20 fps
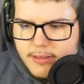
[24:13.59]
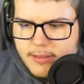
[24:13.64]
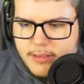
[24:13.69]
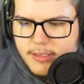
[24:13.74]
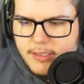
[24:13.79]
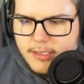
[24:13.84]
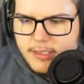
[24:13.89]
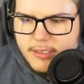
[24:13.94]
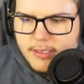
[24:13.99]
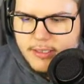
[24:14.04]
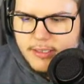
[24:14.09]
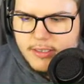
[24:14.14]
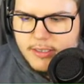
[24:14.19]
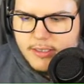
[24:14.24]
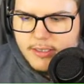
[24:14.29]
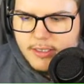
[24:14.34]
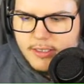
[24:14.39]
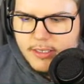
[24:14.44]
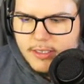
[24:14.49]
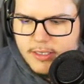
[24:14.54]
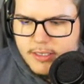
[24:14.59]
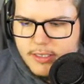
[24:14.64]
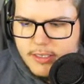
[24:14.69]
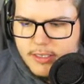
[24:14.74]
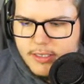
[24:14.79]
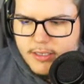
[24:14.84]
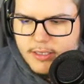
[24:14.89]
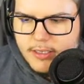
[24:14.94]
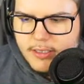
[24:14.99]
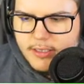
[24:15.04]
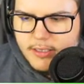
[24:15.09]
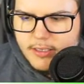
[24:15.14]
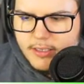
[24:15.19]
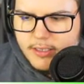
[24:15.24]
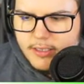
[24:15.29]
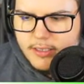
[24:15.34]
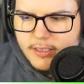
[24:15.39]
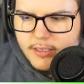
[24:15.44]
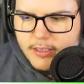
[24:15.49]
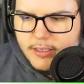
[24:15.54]

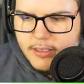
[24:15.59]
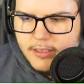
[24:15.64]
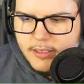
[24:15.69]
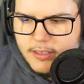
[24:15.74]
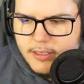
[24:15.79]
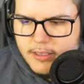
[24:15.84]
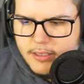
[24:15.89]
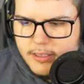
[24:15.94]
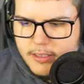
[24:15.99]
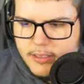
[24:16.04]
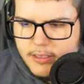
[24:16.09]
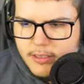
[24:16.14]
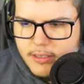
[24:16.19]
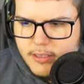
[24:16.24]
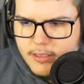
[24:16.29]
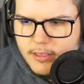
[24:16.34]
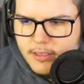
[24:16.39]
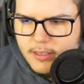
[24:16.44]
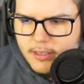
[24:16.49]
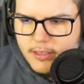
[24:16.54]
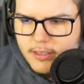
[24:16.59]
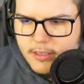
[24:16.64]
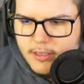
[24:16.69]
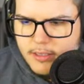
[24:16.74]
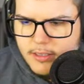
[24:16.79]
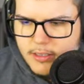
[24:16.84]
(silence)